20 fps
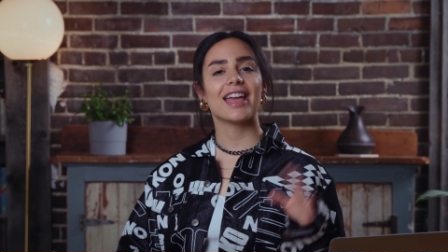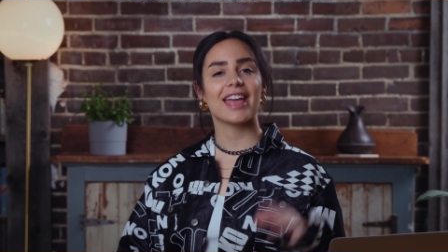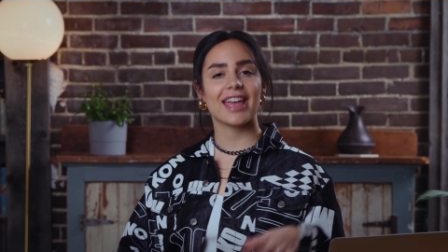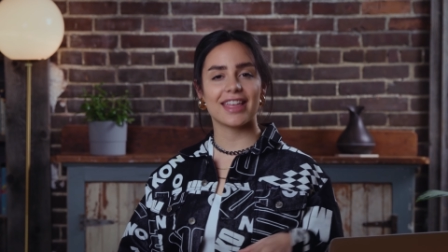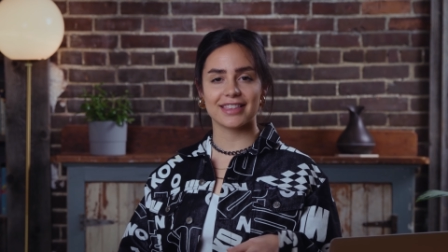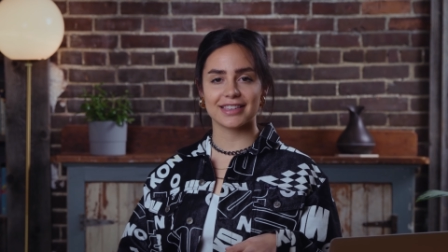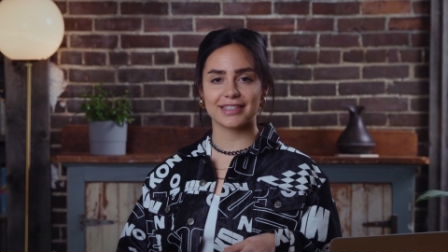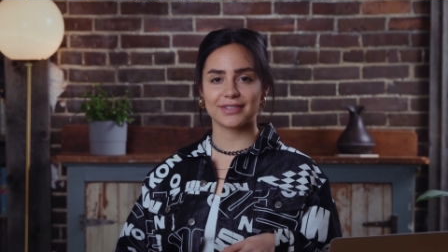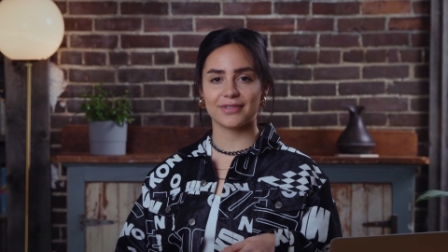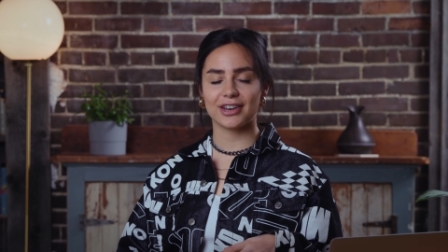
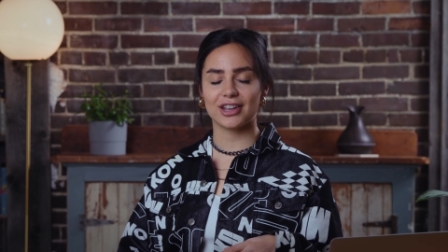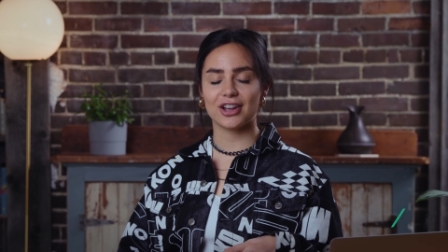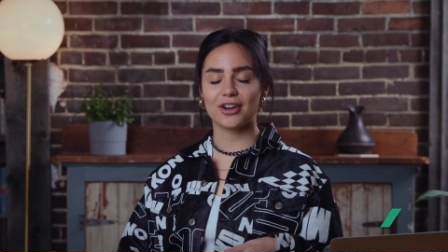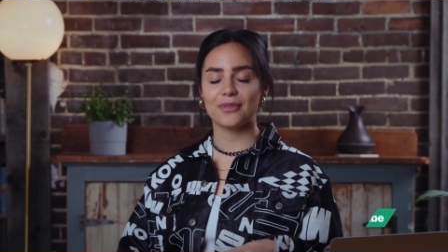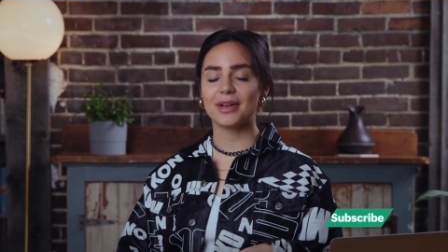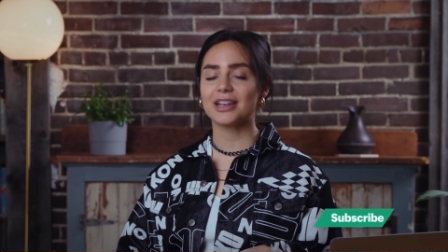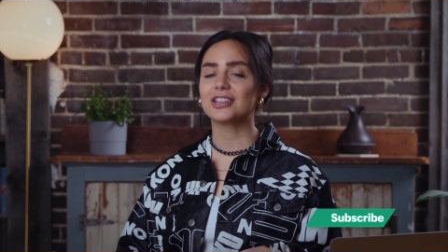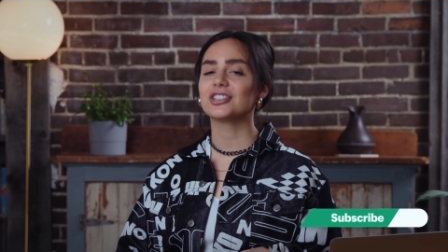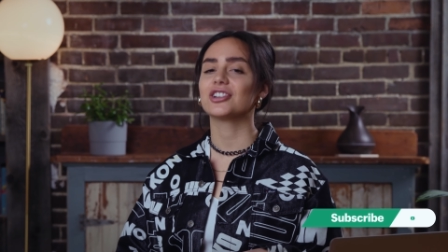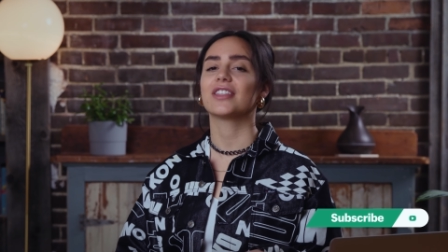in this video,
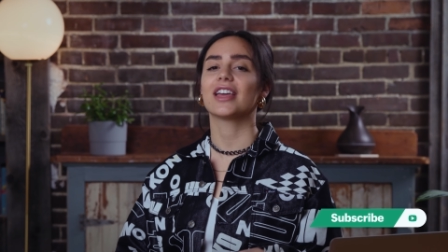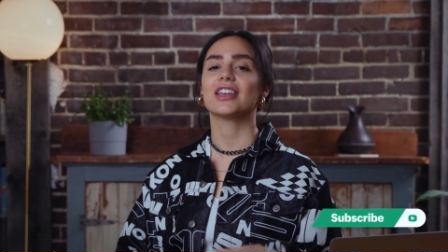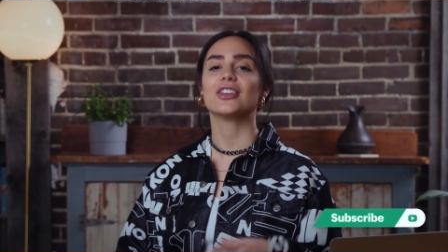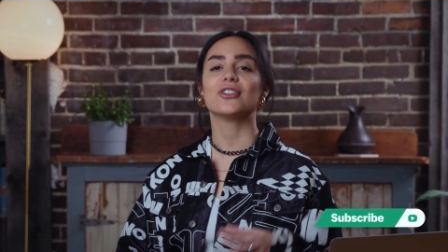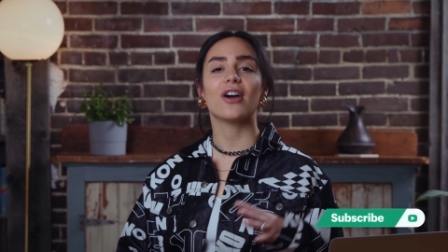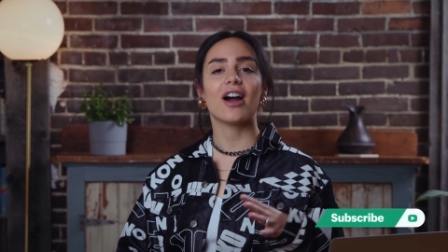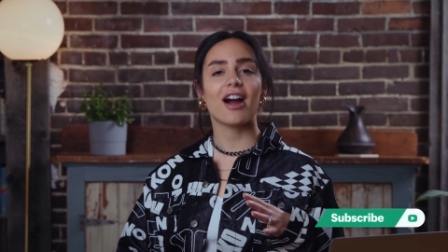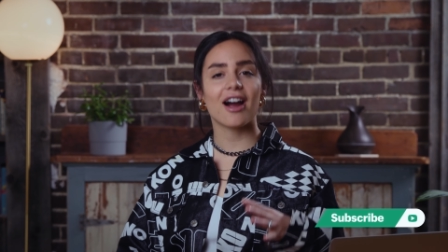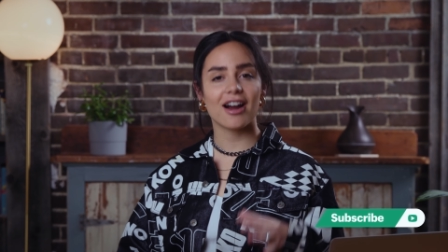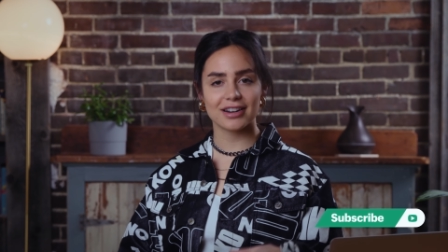make sure that you
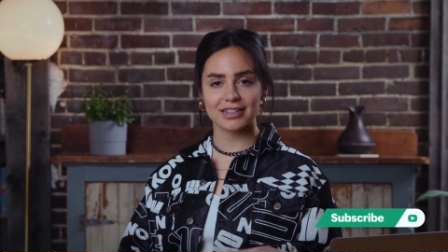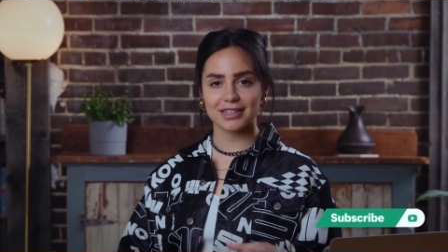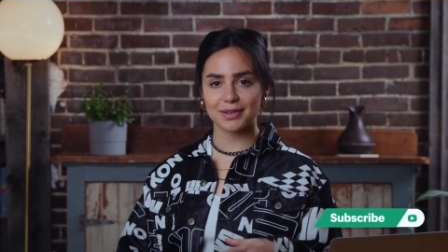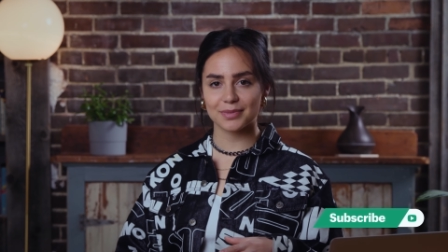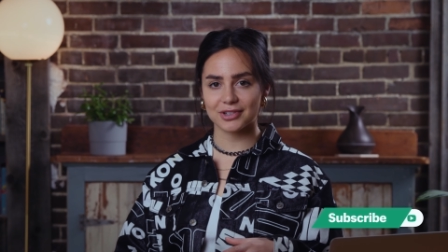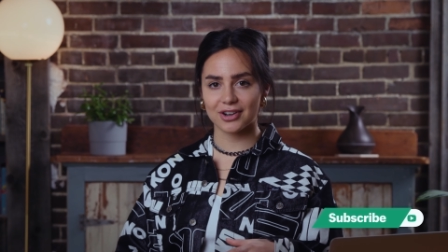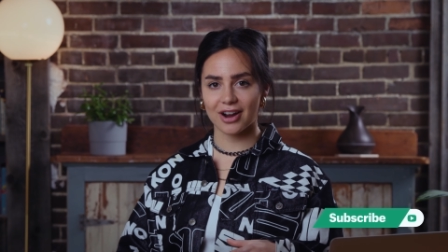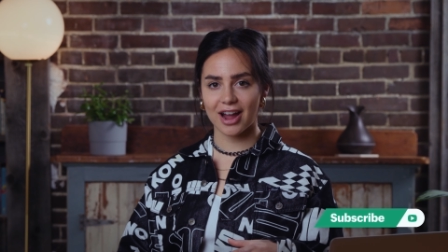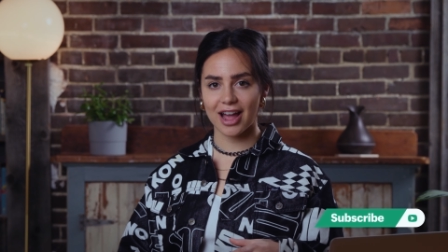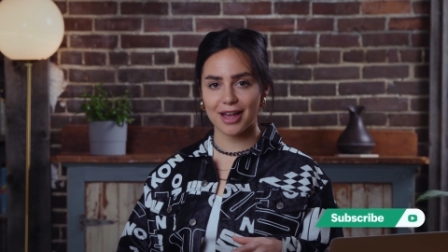are
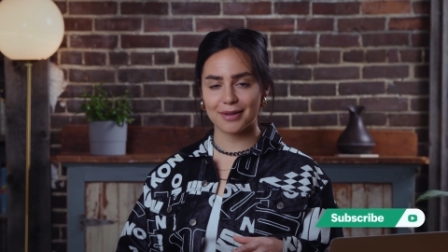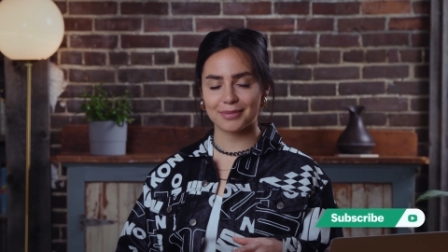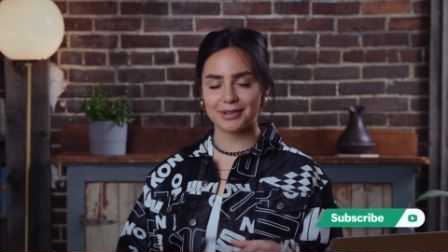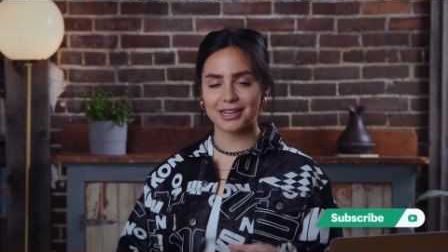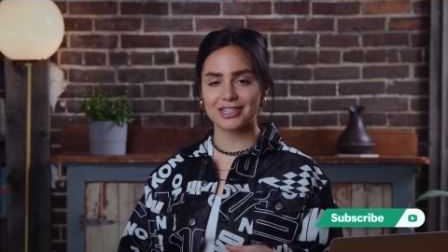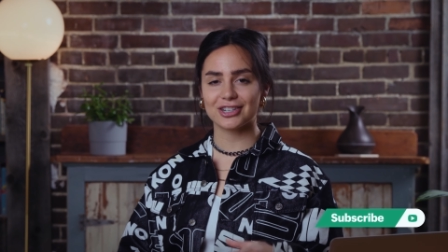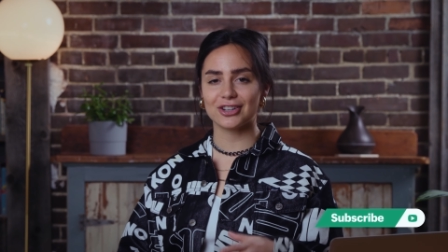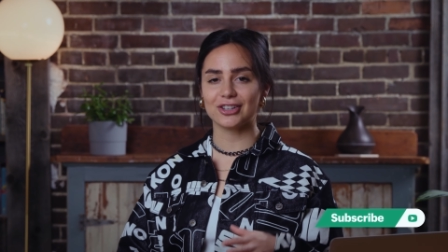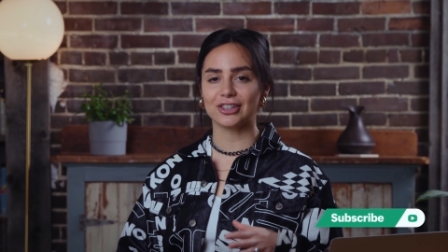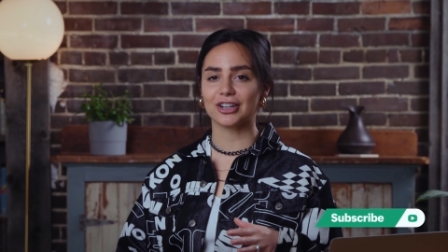
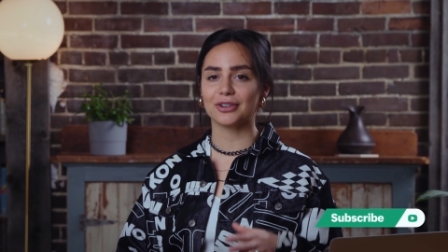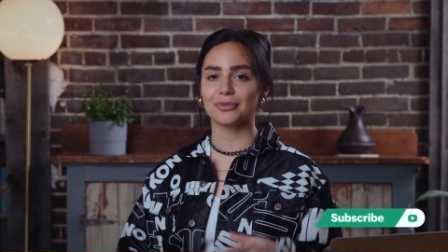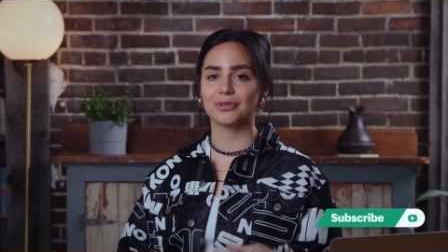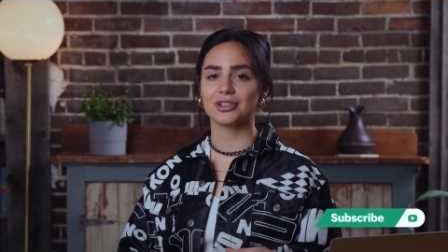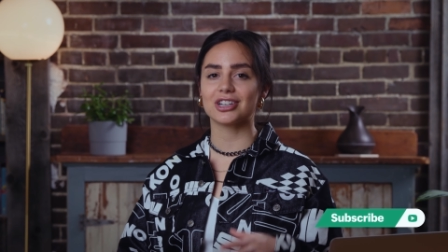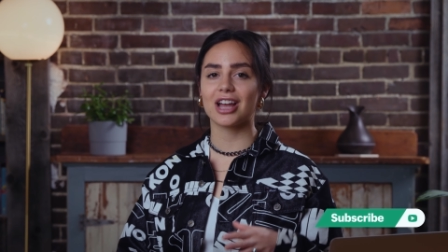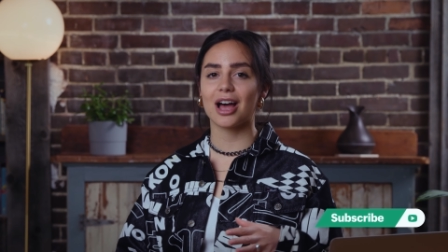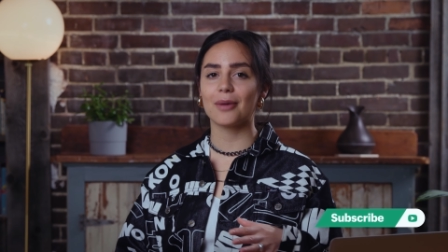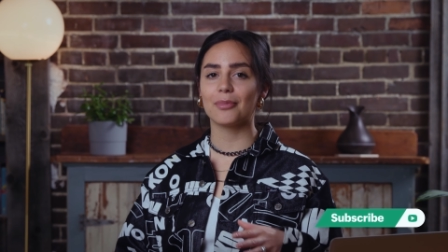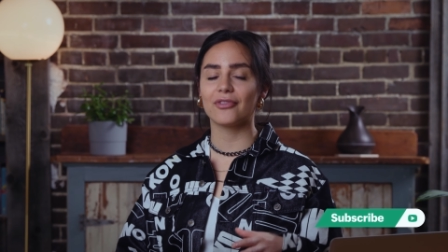subscribed to Learn with
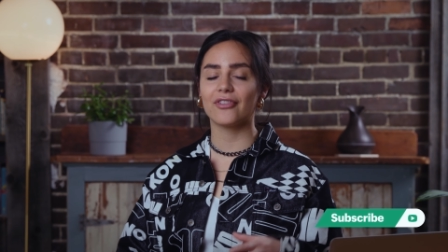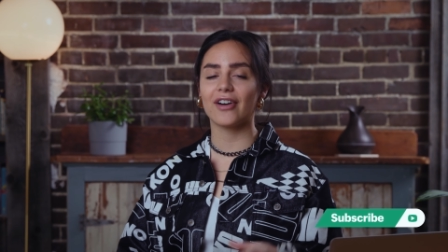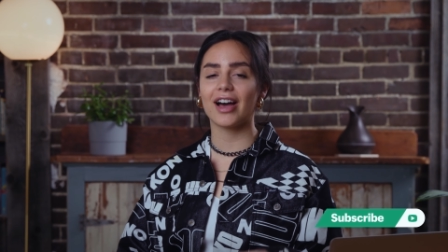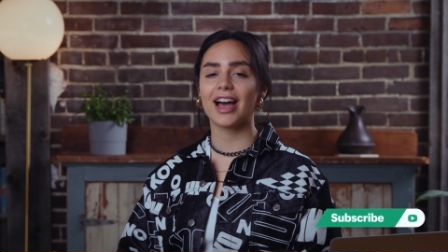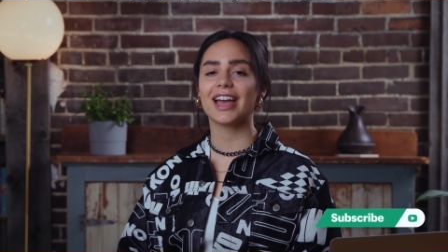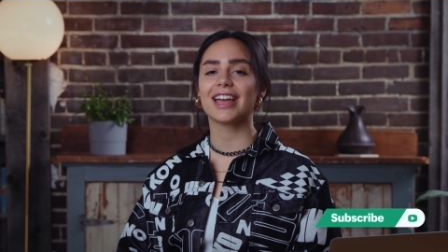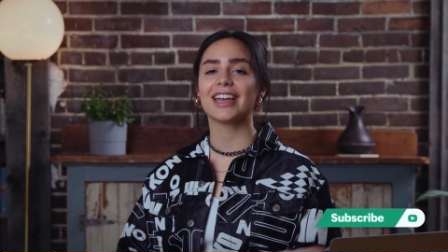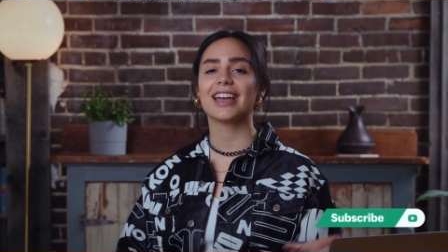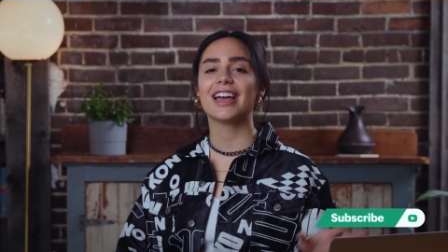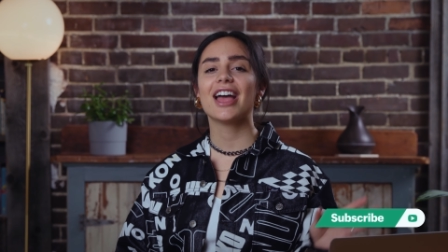
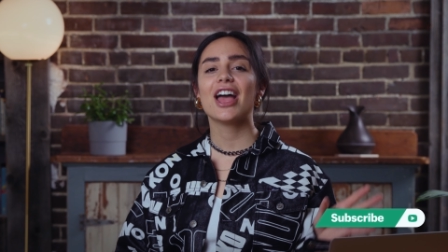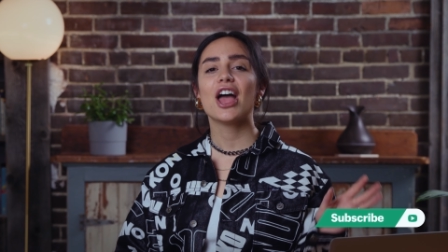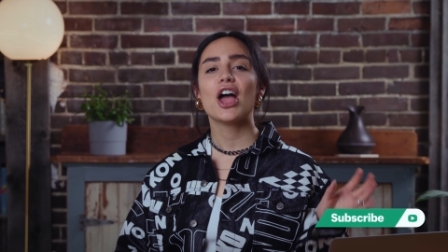Shopify.